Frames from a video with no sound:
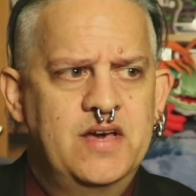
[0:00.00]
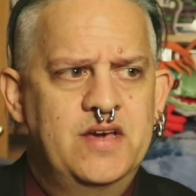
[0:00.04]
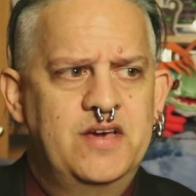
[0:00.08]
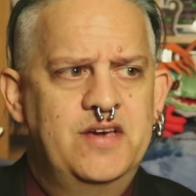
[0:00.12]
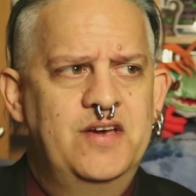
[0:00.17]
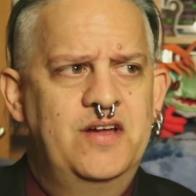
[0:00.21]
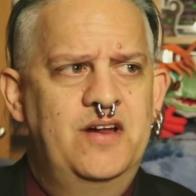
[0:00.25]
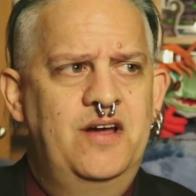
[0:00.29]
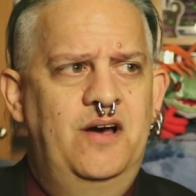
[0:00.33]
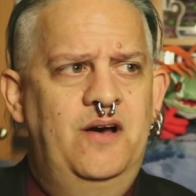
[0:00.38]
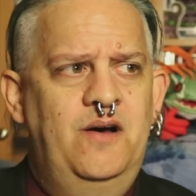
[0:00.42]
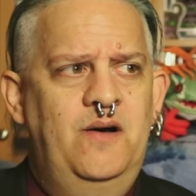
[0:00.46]

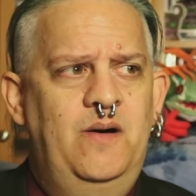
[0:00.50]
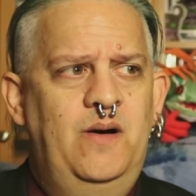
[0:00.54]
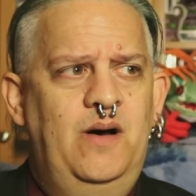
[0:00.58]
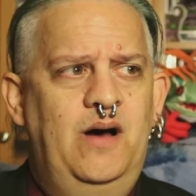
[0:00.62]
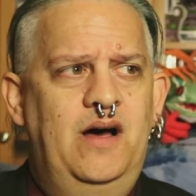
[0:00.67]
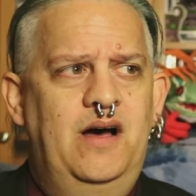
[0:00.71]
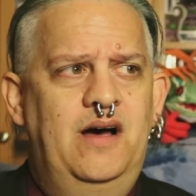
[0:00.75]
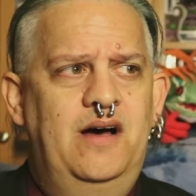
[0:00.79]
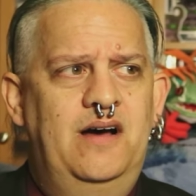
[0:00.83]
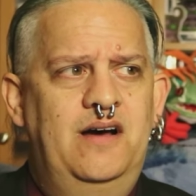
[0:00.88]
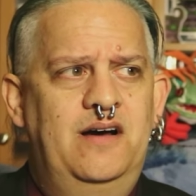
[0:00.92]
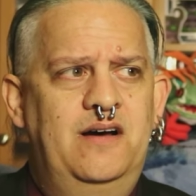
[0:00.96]
You know.
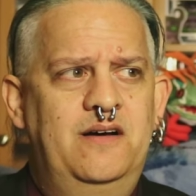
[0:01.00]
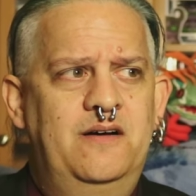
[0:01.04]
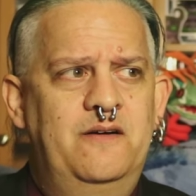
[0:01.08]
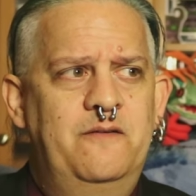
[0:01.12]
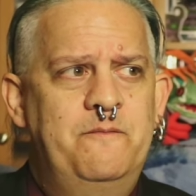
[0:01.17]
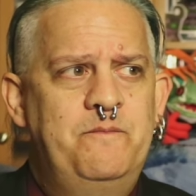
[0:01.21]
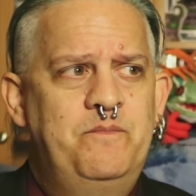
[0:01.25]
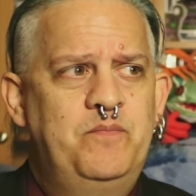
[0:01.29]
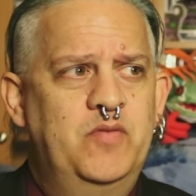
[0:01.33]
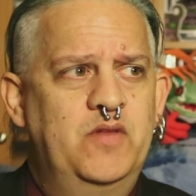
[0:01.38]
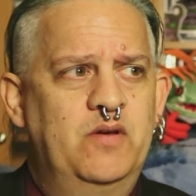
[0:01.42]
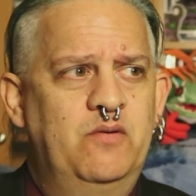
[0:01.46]
Uh,
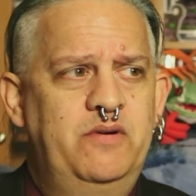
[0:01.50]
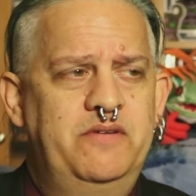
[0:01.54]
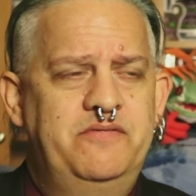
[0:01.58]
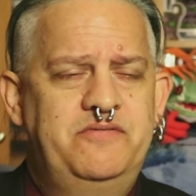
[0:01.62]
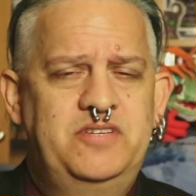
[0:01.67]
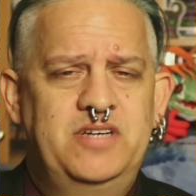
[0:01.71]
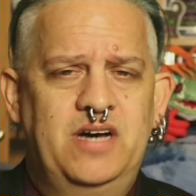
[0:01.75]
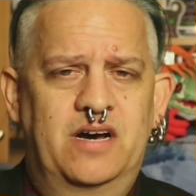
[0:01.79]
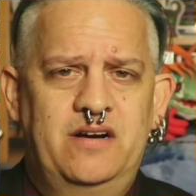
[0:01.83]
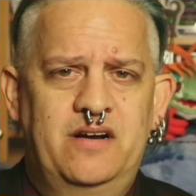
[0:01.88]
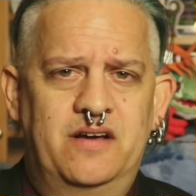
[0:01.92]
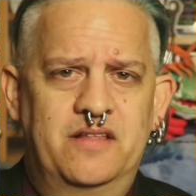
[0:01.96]
we've
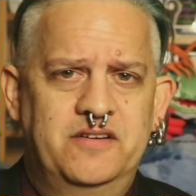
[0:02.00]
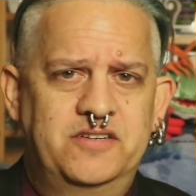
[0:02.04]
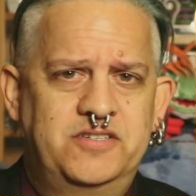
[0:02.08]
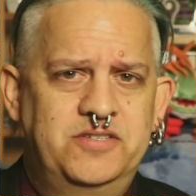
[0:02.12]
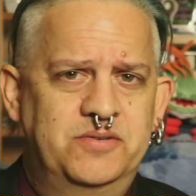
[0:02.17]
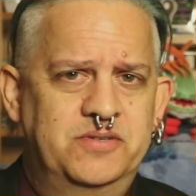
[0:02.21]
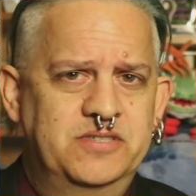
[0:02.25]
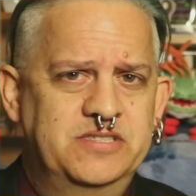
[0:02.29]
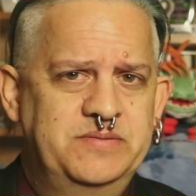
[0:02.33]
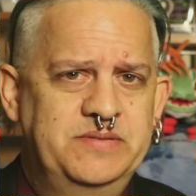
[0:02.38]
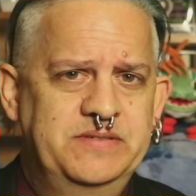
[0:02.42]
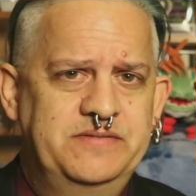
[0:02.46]
done other
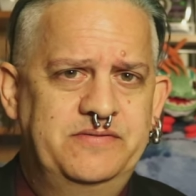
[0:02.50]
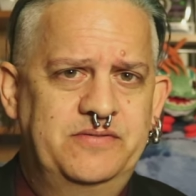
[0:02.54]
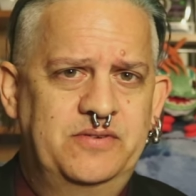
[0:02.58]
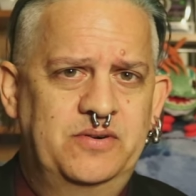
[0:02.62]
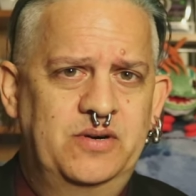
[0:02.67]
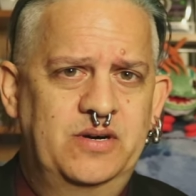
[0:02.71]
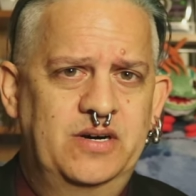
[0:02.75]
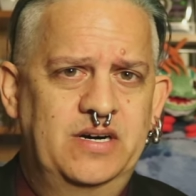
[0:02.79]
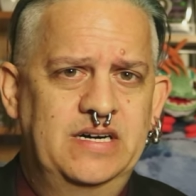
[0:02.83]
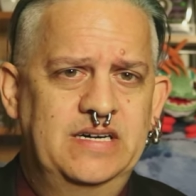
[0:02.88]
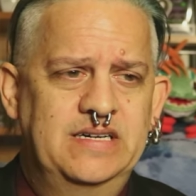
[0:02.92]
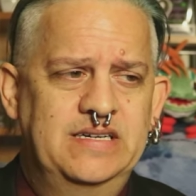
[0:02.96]
tours
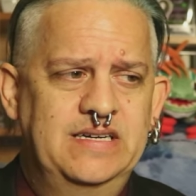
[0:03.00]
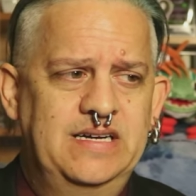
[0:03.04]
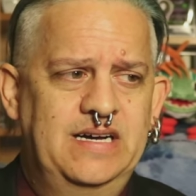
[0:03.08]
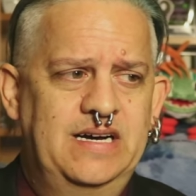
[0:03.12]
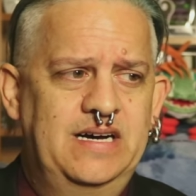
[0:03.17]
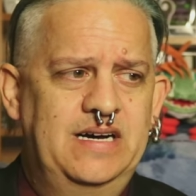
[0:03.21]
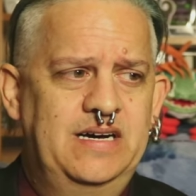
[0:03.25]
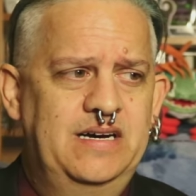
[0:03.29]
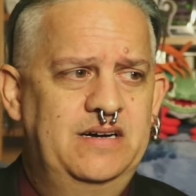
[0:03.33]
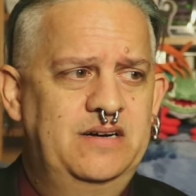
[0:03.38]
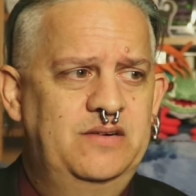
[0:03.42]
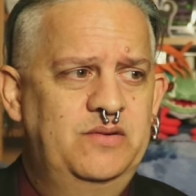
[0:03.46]
before.
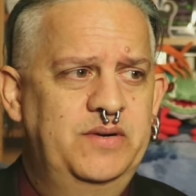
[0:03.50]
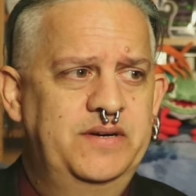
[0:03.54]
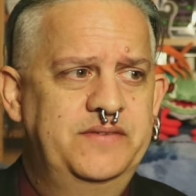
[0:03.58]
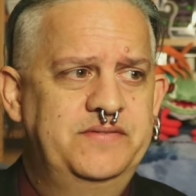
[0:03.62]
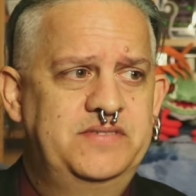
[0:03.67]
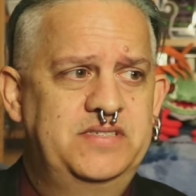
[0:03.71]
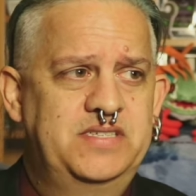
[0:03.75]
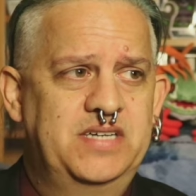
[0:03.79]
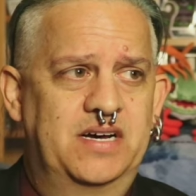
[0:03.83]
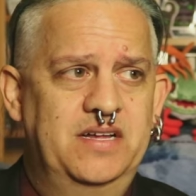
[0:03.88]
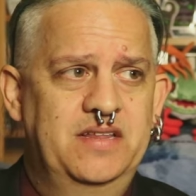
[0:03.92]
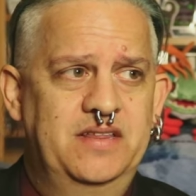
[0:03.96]
Uh,
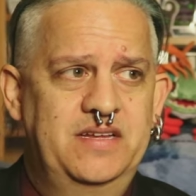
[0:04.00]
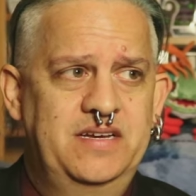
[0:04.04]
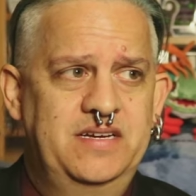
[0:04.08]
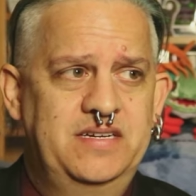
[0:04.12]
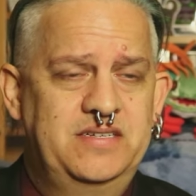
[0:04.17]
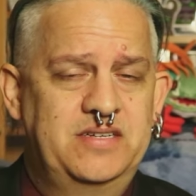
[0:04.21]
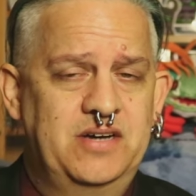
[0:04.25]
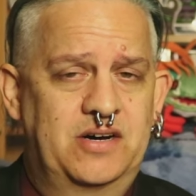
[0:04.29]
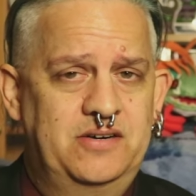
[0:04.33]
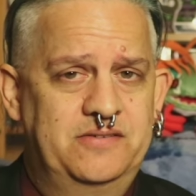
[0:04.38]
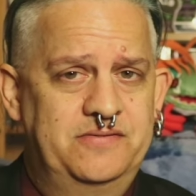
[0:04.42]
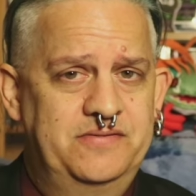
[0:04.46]
we've done the
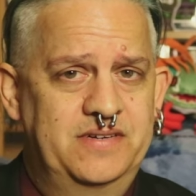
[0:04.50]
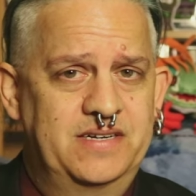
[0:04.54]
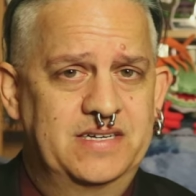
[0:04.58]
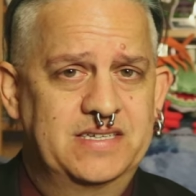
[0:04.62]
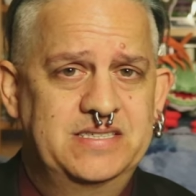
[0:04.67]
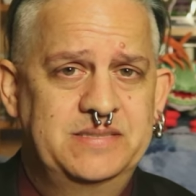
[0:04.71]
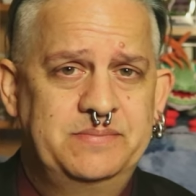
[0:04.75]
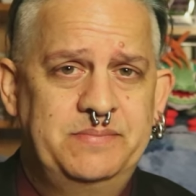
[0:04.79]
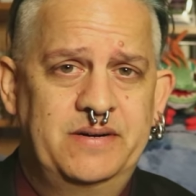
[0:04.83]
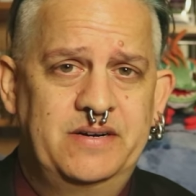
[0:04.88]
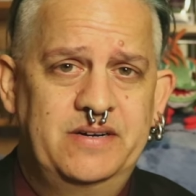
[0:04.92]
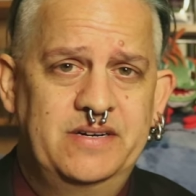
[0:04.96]
dolphin
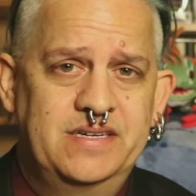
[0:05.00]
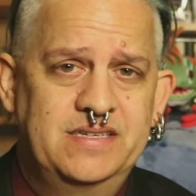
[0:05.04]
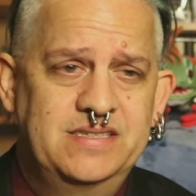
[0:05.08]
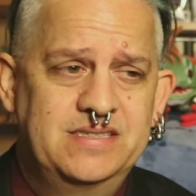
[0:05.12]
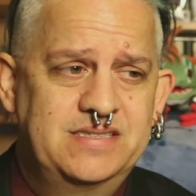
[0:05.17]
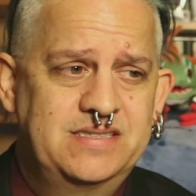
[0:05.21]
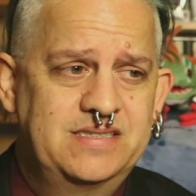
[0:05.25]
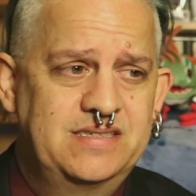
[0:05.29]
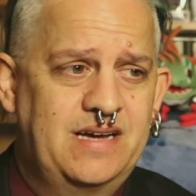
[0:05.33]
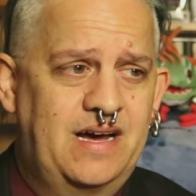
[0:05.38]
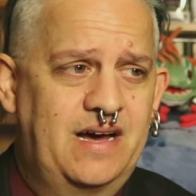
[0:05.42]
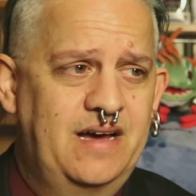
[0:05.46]

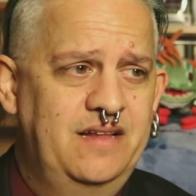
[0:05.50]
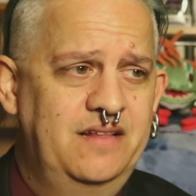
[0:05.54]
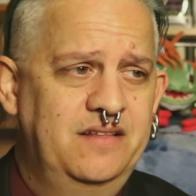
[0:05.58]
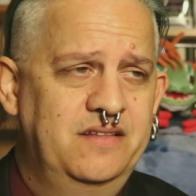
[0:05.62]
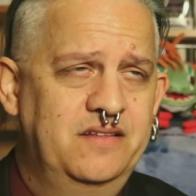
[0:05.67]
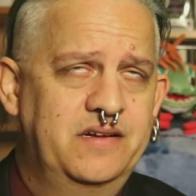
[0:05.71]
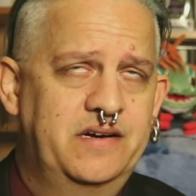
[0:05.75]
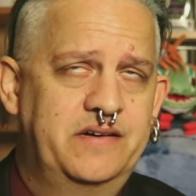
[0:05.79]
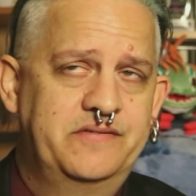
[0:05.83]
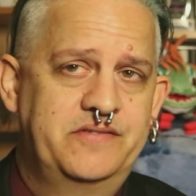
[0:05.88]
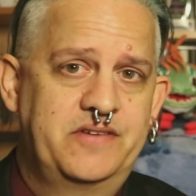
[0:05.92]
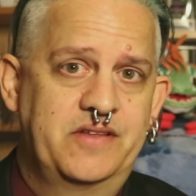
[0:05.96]
experience. I
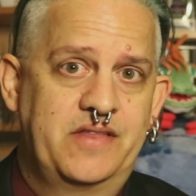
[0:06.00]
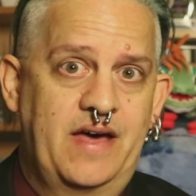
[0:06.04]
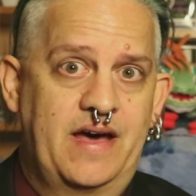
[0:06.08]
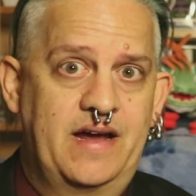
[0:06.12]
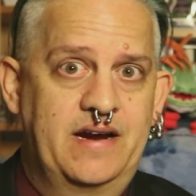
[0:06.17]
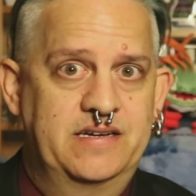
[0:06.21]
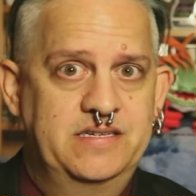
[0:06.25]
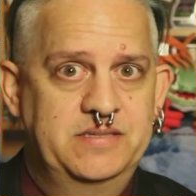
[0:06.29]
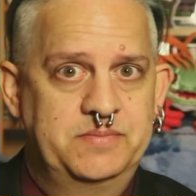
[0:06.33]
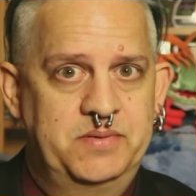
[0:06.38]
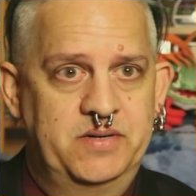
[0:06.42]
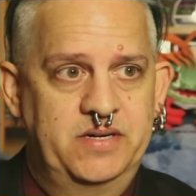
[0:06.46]
loved that
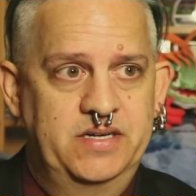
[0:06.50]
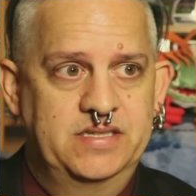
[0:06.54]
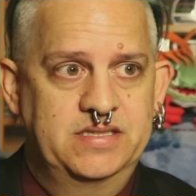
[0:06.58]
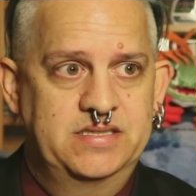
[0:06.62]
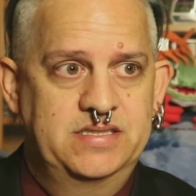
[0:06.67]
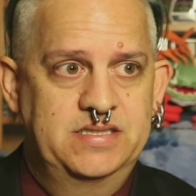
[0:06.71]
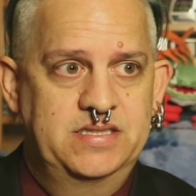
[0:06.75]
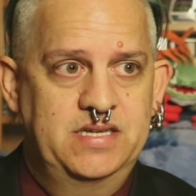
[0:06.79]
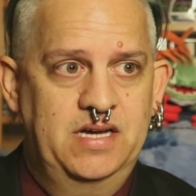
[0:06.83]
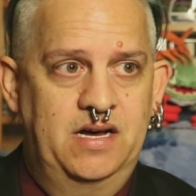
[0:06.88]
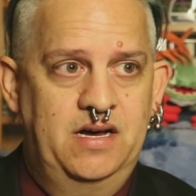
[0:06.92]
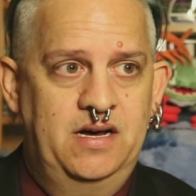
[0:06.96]

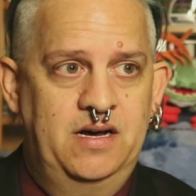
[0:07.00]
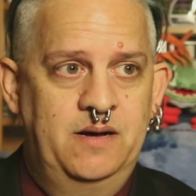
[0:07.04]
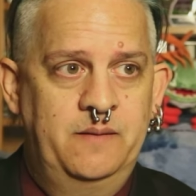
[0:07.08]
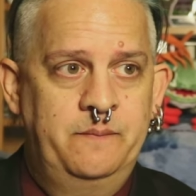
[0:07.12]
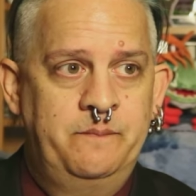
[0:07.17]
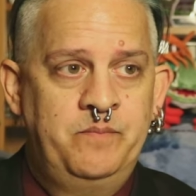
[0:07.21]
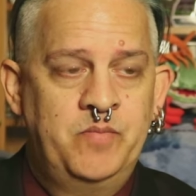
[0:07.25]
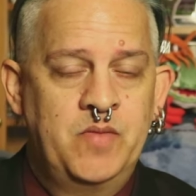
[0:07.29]
experience. Uh,